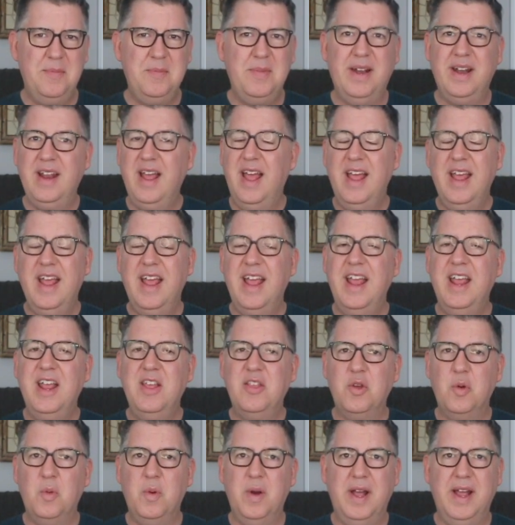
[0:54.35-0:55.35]
But
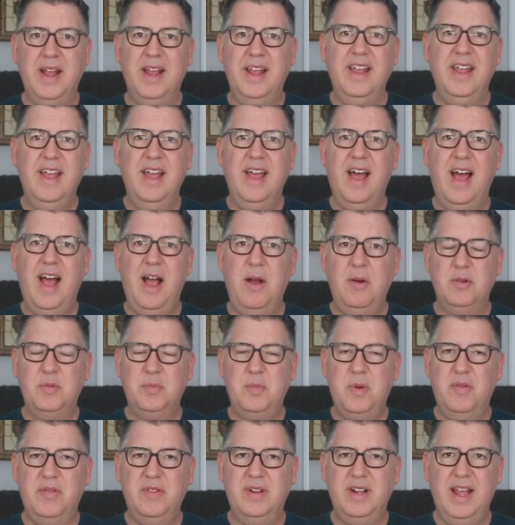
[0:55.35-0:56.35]
either way, I was
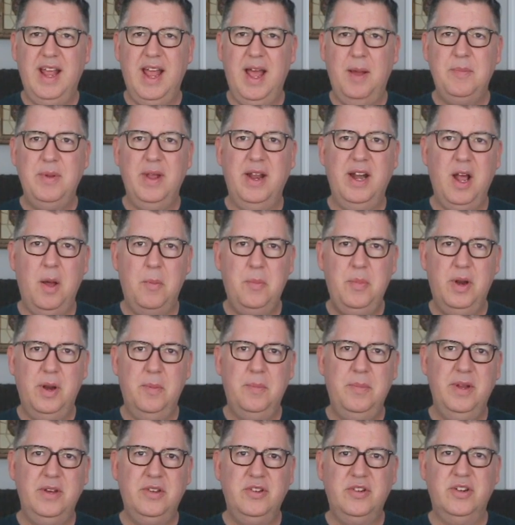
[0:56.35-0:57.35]
perfectly happy, and I'll put a
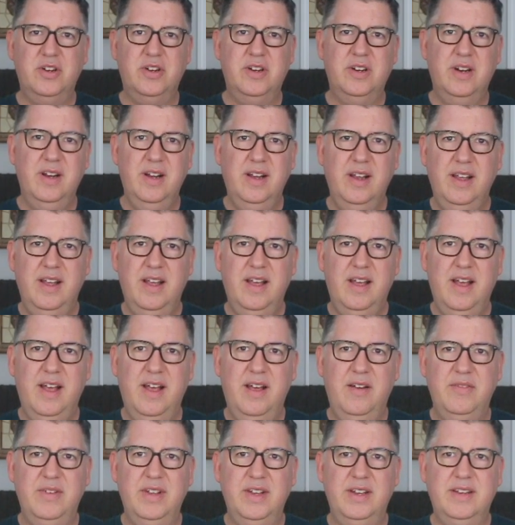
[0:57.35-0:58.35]
picture
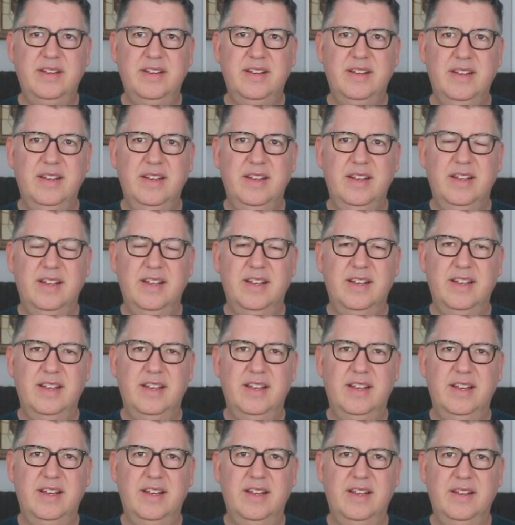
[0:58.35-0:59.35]
of it
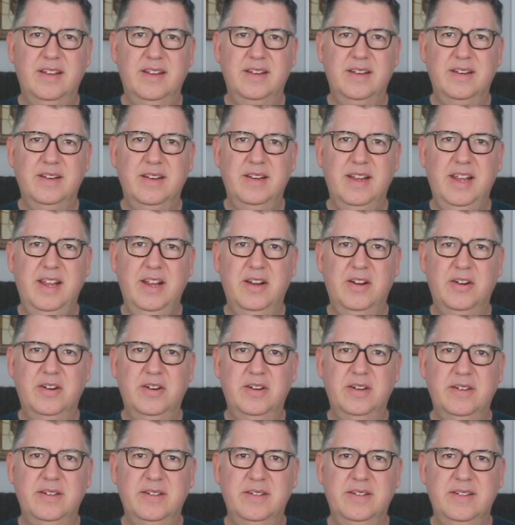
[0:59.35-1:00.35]

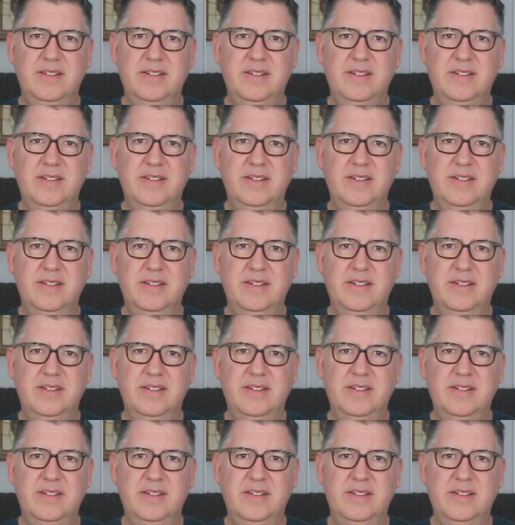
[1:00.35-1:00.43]
here